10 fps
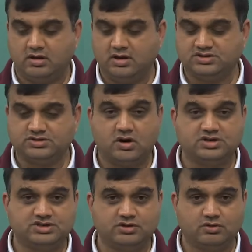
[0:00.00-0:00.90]
is
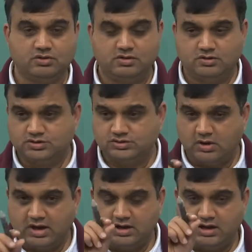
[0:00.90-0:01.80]
not 0. So,
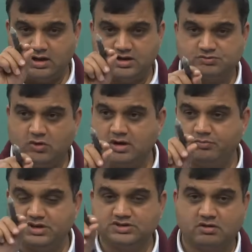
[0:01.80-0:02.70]
I take a small
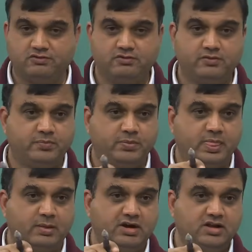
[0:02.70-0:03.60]
piece of
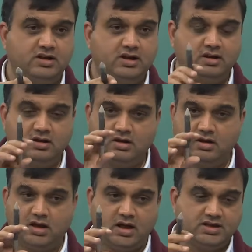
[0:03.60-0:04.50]
material,
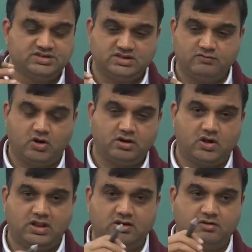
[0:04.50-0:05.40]
I see what
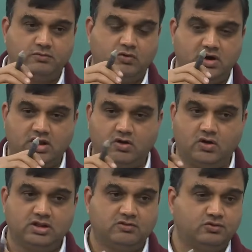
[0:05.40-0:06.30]
are
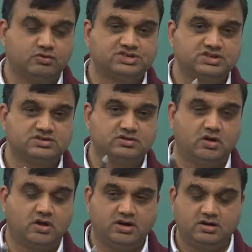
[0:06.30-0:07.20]
all the forces
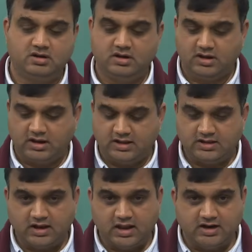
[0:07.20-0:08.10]
on it,
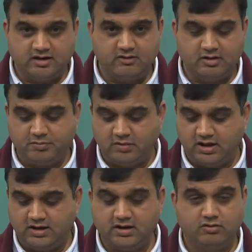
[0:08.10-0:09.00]
and then I develop
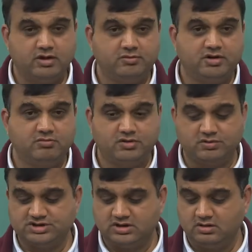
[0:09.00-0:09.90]
an equilibrium
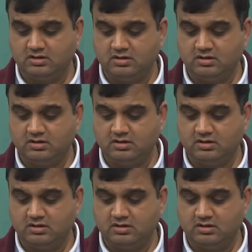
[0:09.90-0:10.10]
equation